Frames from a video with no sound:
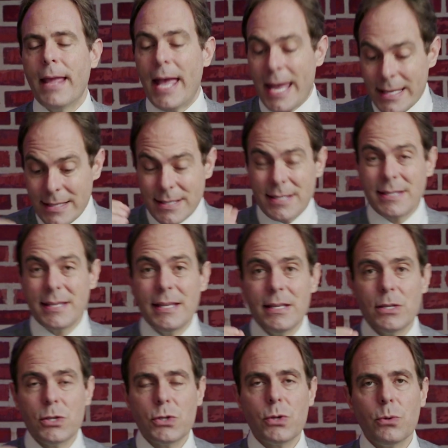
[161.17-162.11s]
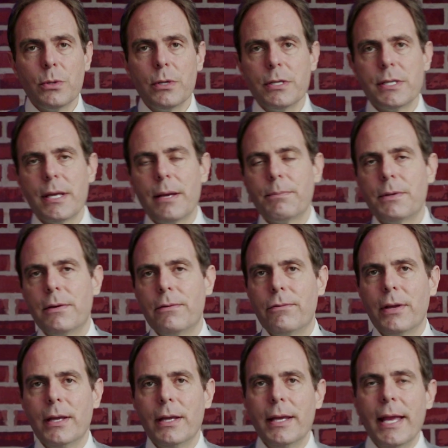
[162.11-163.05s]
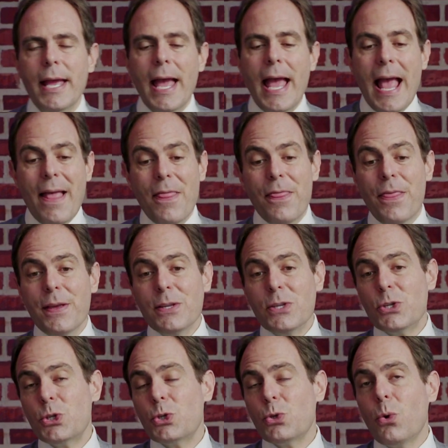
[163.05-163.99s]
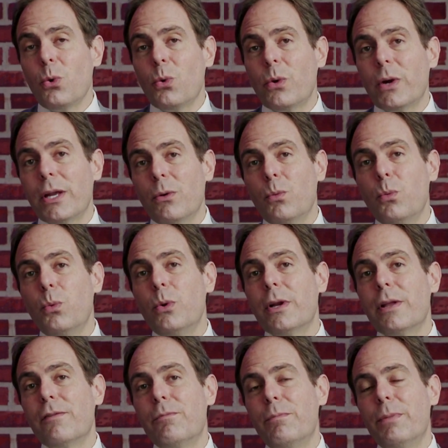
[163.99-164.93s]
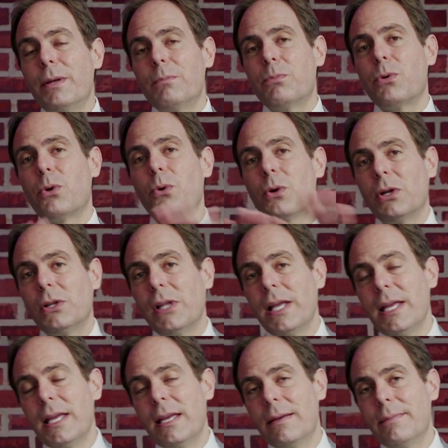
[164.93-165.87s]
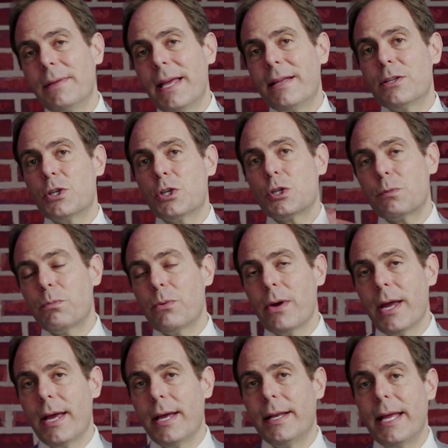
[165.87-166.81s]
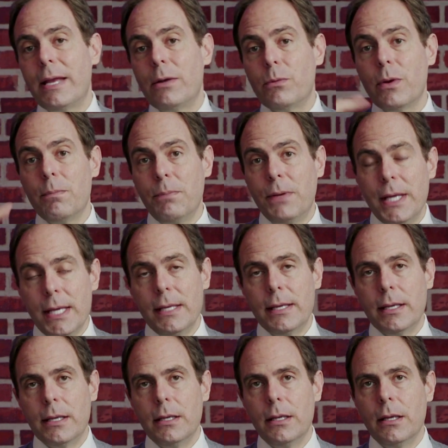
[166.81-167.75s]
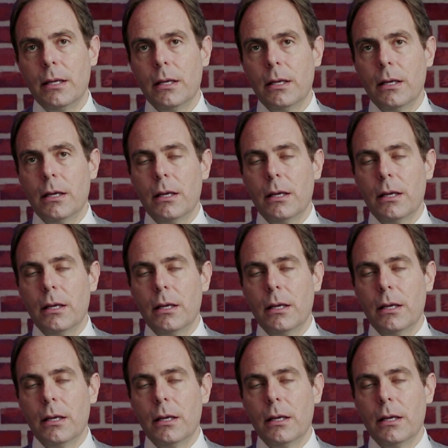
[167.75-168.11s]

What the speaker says: and sin is so deceptive. This story would have been proclaimed and spread and repeated